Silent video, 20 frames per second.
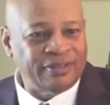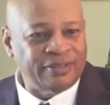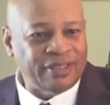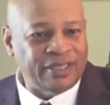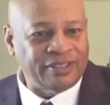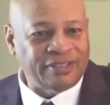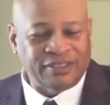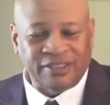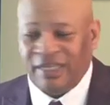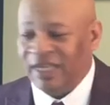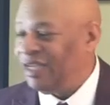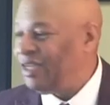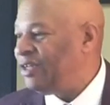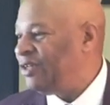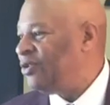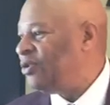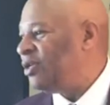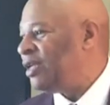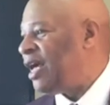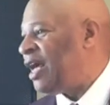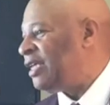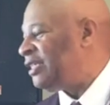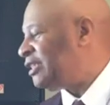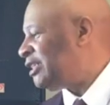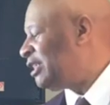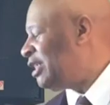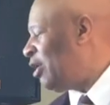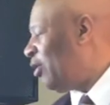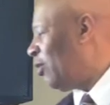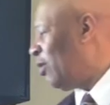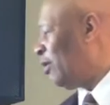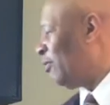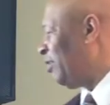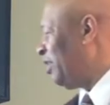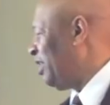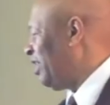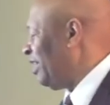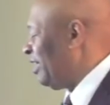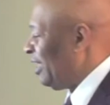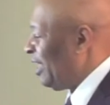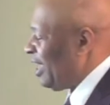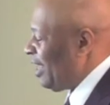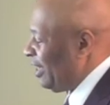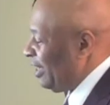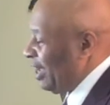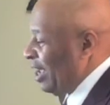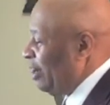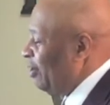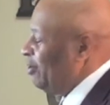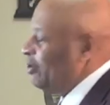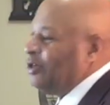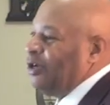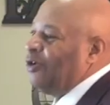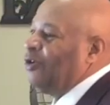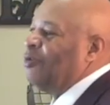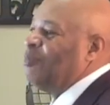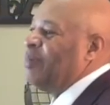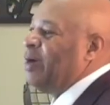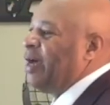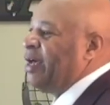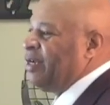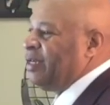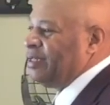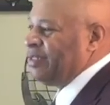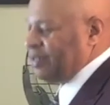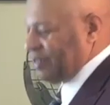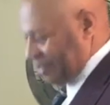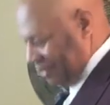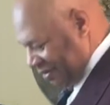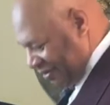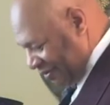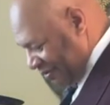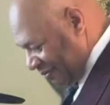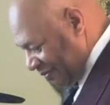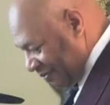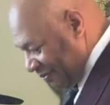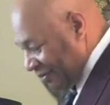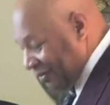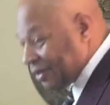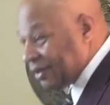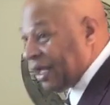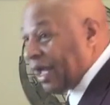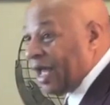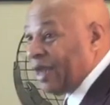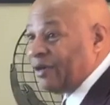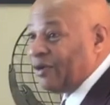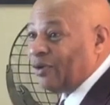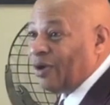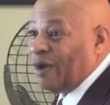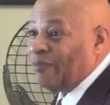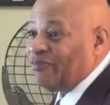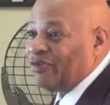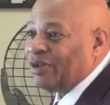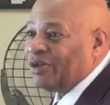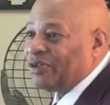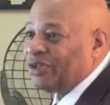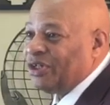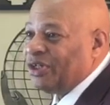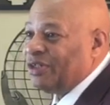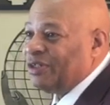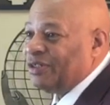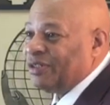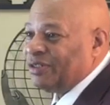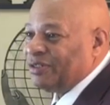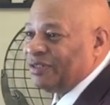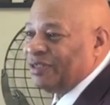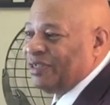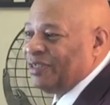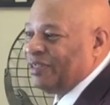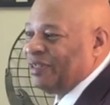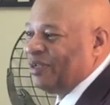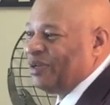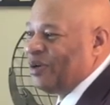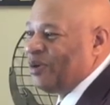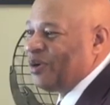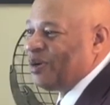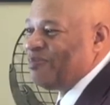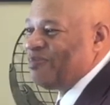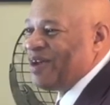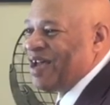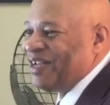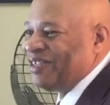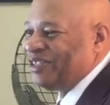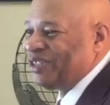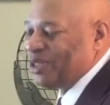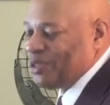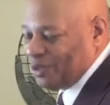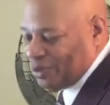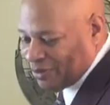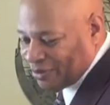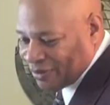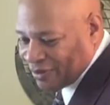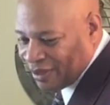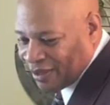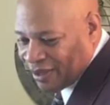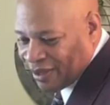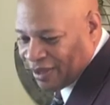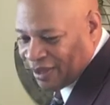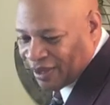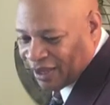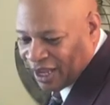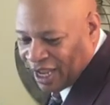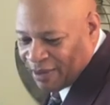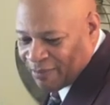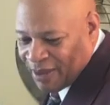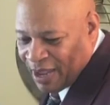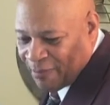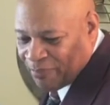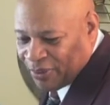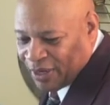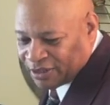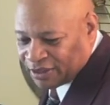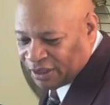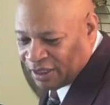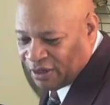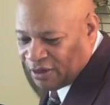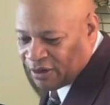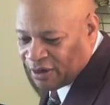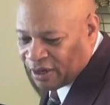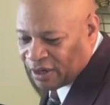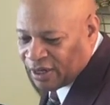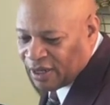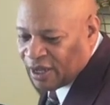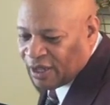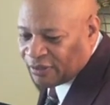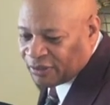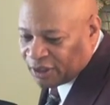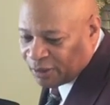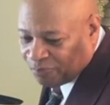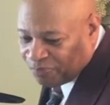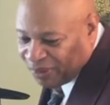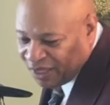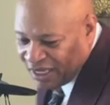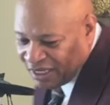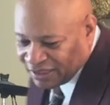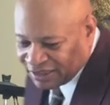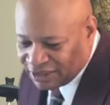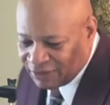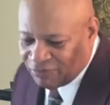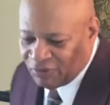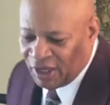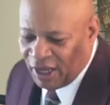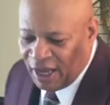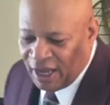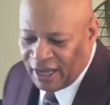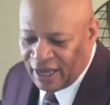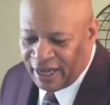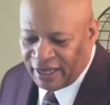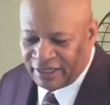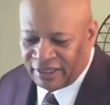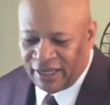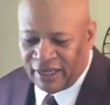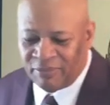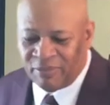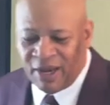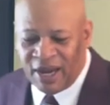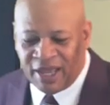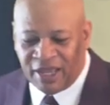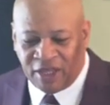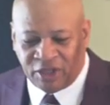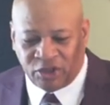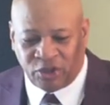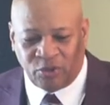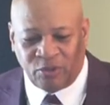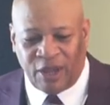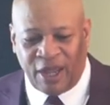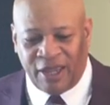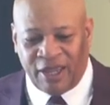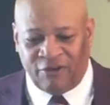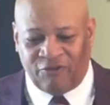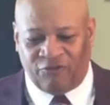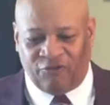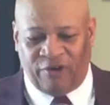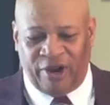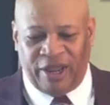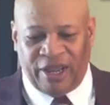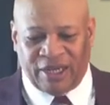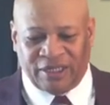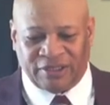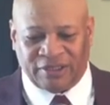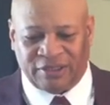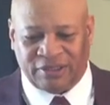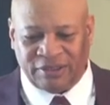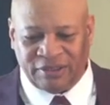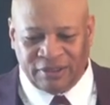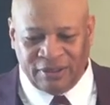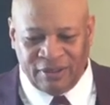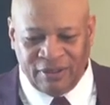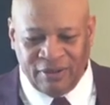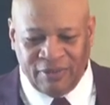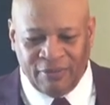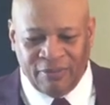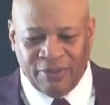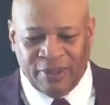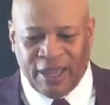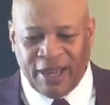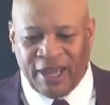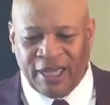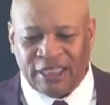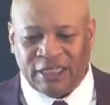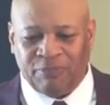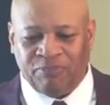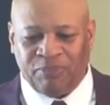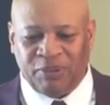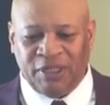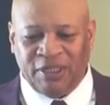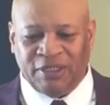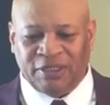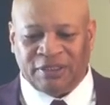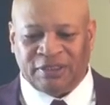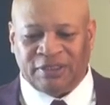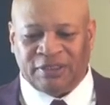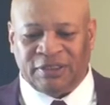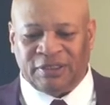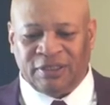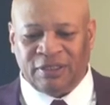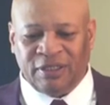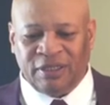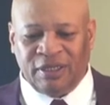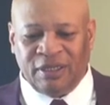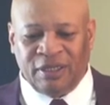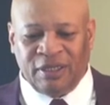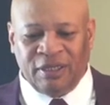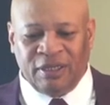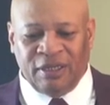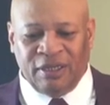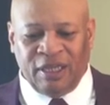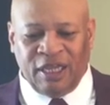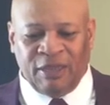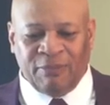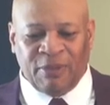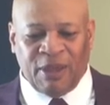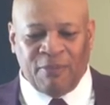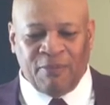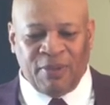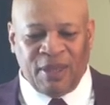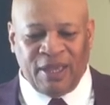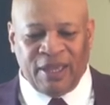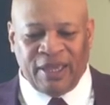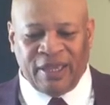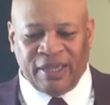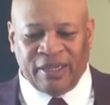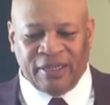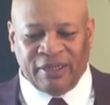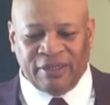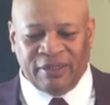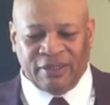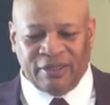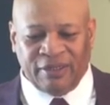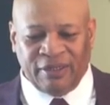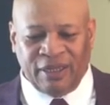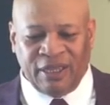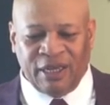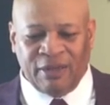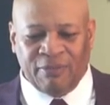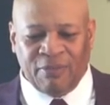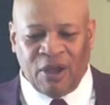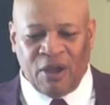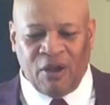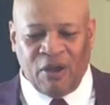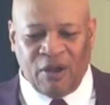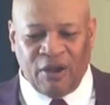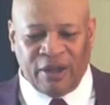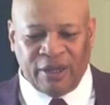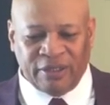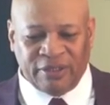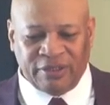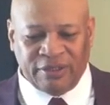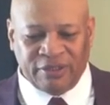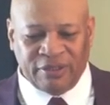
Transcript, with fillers: They say you do a lot of snoring when you're in la la. I don't know about it. I know I'm feeling good. what about you? Amen. Amen. Praise the Lord. The peace of God. And then I get through, I get fresh. I got the peace in my mind and in my heart.